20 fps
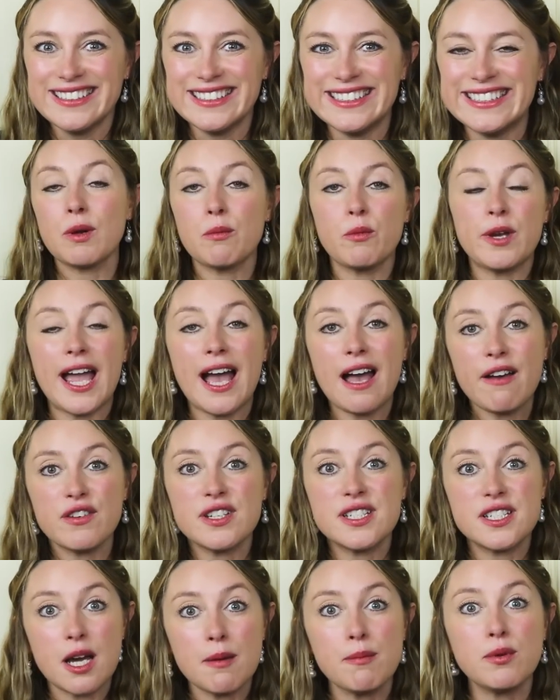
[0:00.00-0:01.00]
When we have a
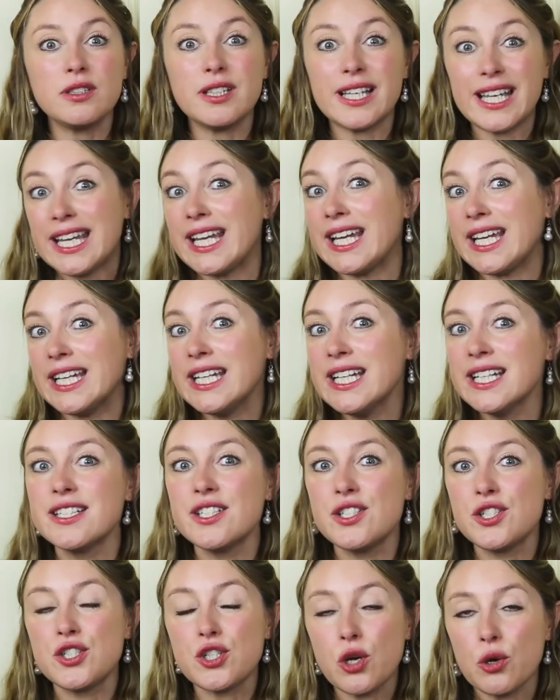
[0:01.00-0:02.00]
double E,
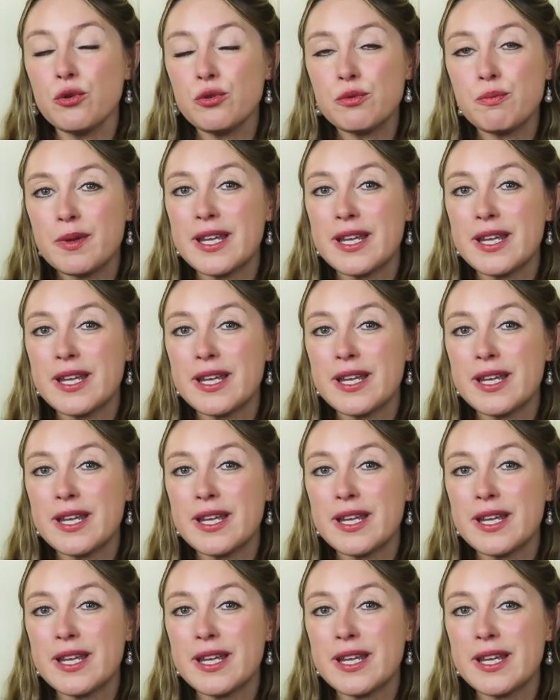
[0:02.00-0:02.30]
don't